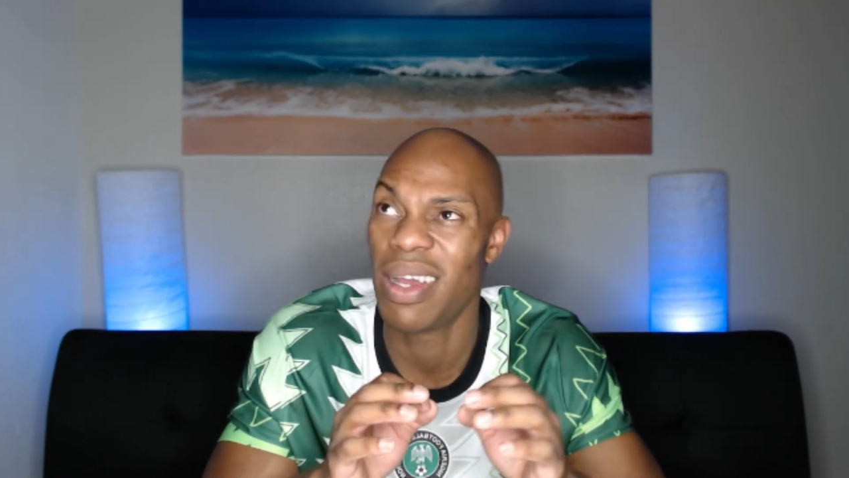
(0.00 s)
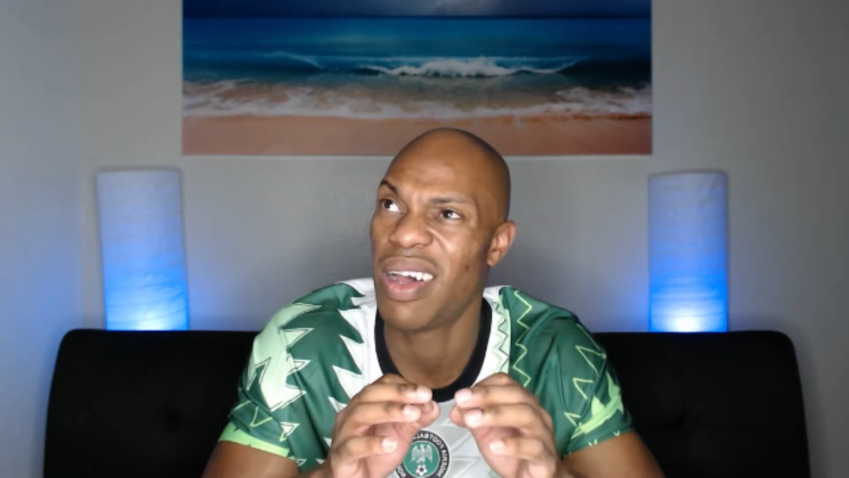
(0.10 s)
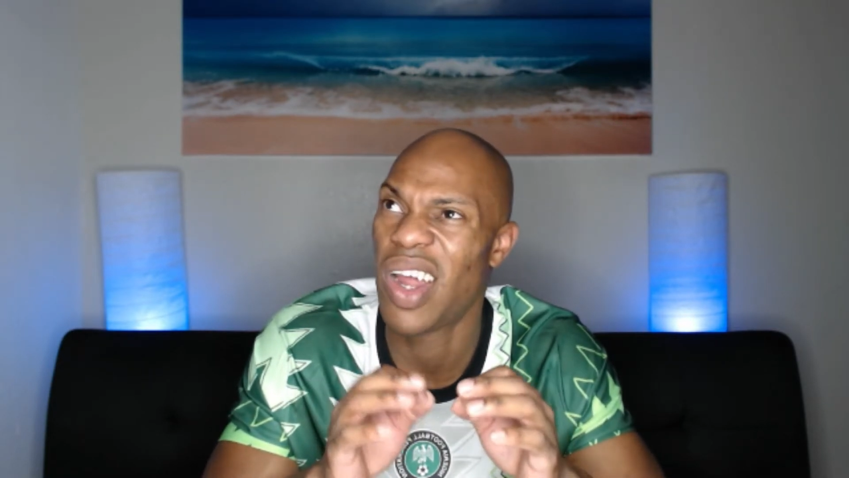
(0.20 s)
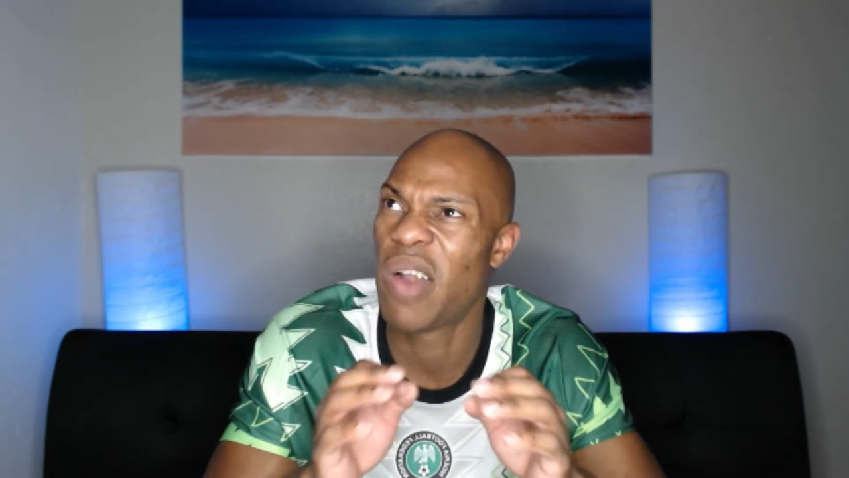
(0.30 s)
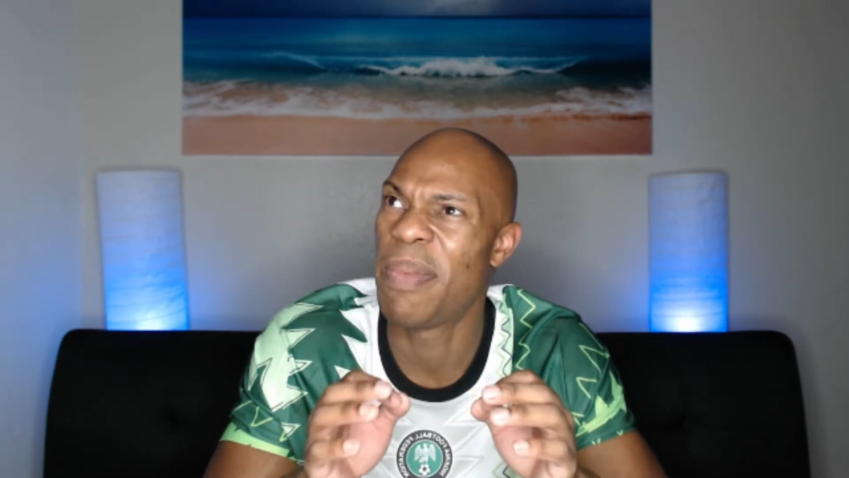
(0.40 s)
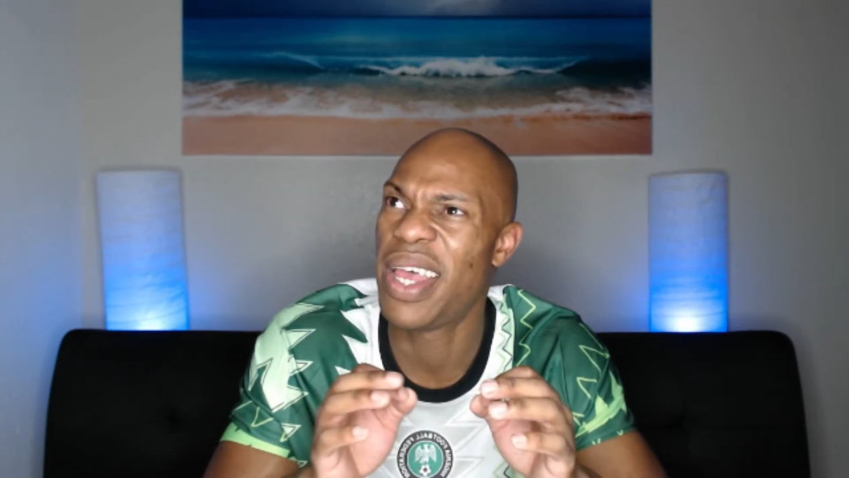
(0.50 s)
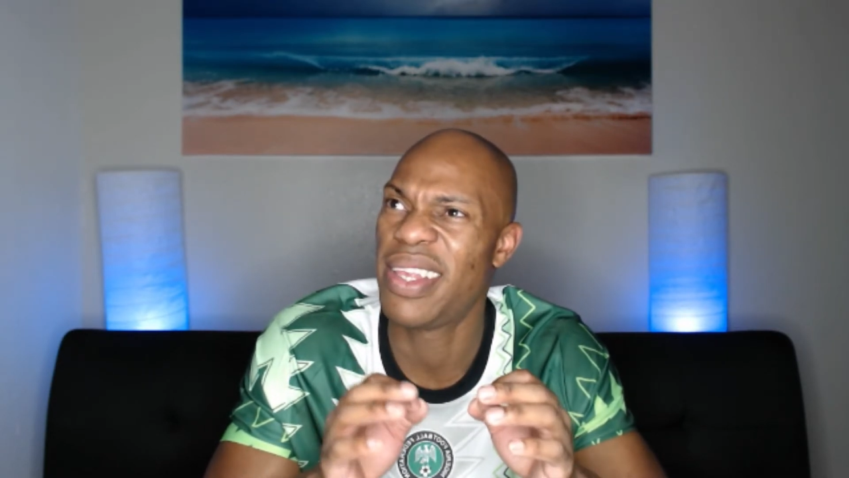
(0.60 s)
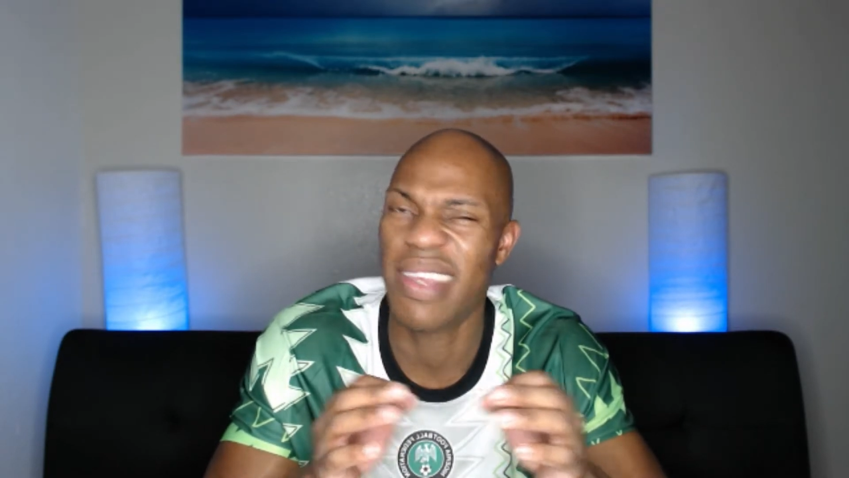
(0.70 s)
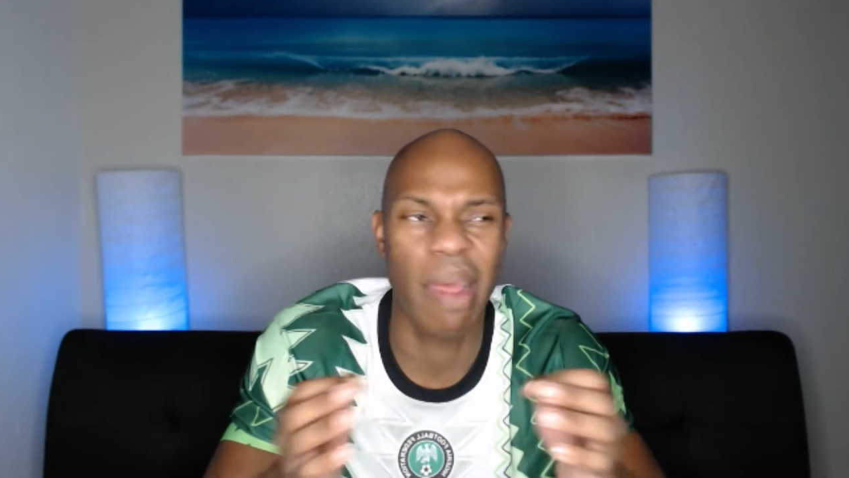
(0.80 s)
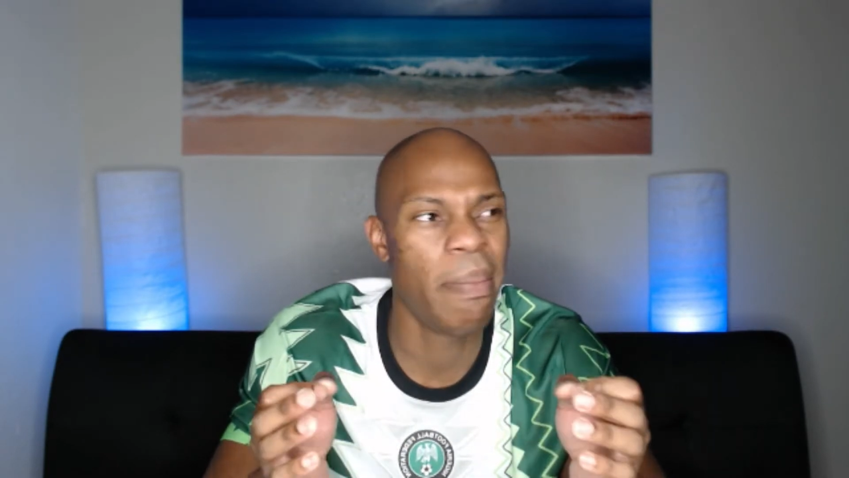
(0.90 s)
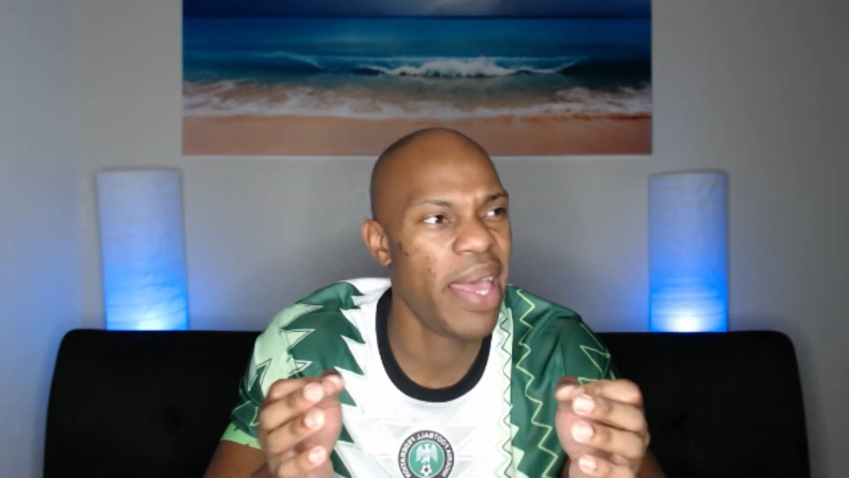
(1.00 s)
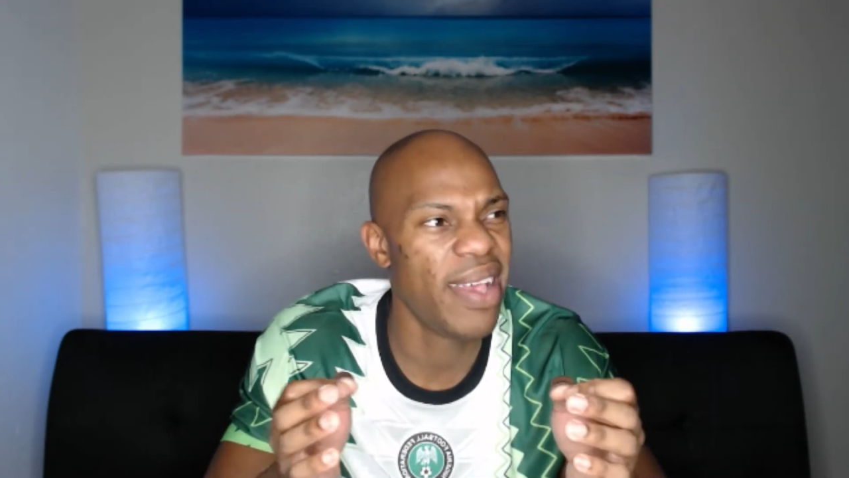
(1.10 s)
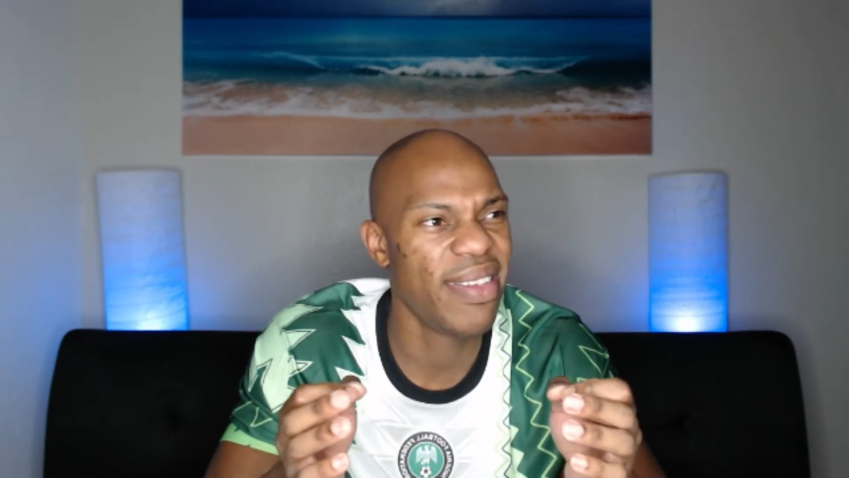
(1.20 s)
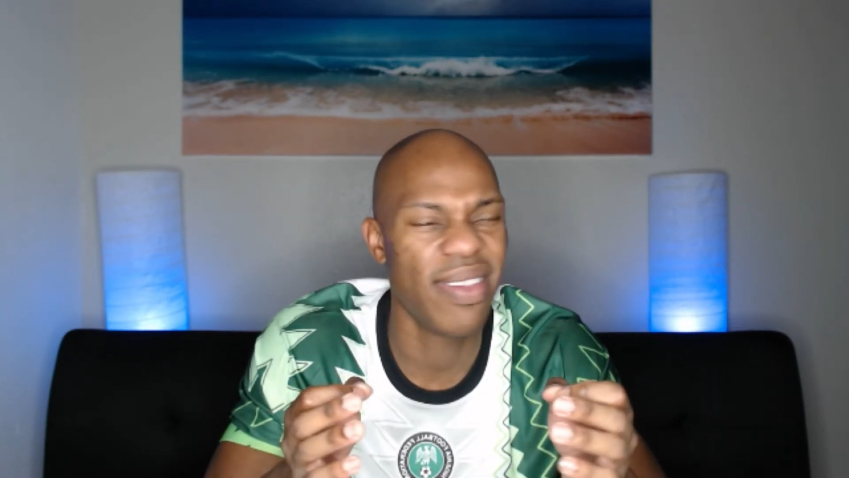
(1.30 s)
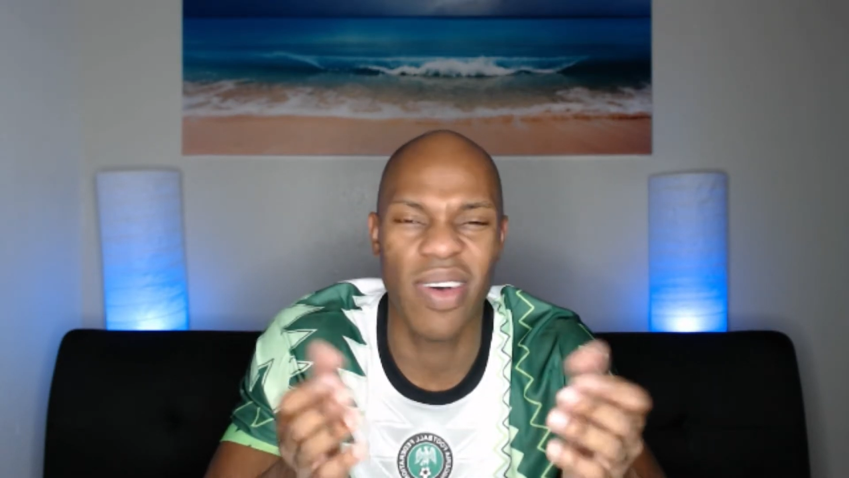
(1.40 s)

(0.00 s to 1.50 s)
Hermes, Hermes,